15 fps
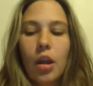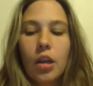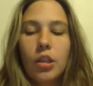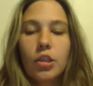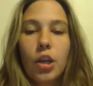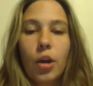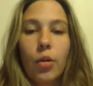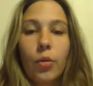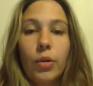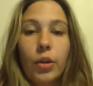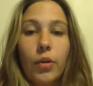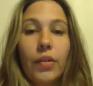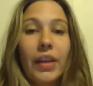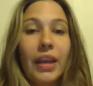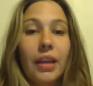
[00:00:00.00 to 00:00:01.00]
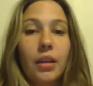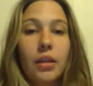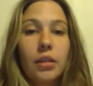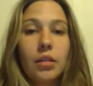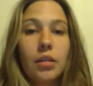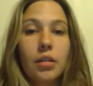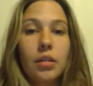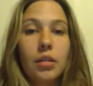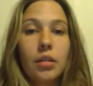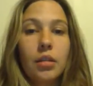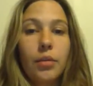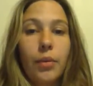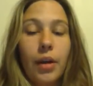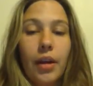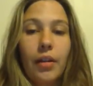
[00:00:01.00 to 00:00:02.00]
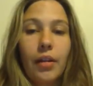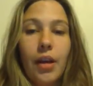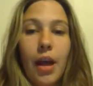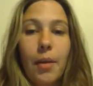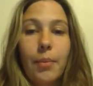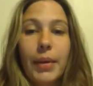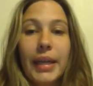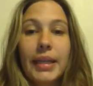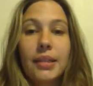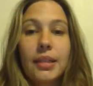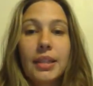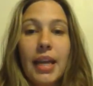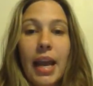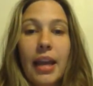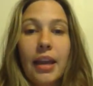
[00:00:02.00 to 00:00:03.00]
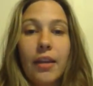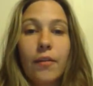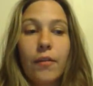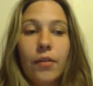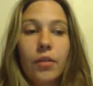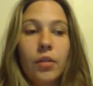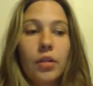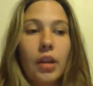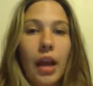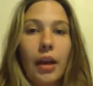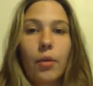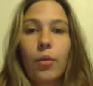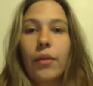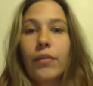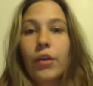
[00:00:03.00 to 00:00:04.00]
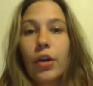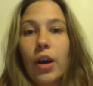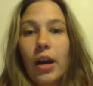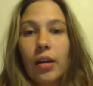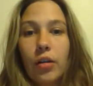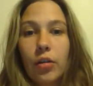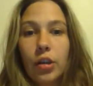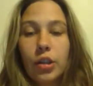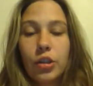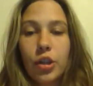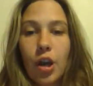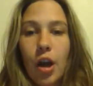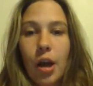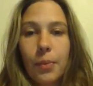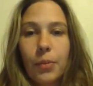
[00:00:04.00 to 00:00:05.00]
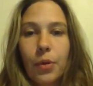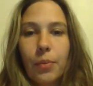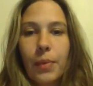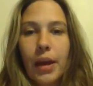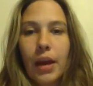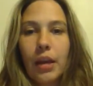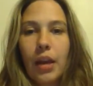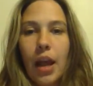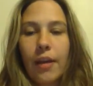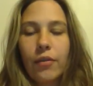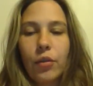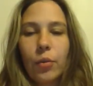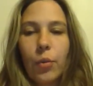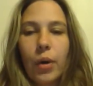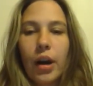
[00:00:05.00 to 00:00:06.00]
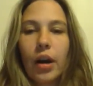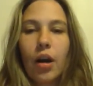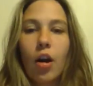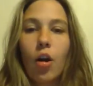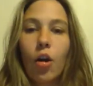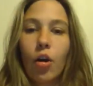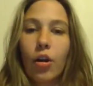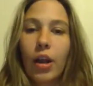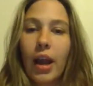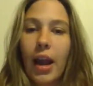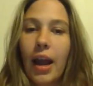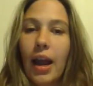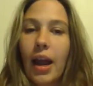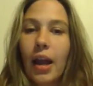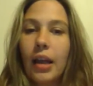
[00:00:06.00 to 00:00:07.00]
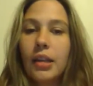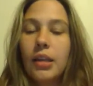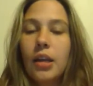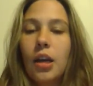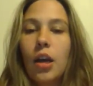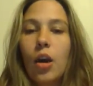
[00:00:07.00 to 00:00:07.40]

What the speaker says: So when you think, well, I'm being safe, like you're out on a job, you might have to wear a hard hat,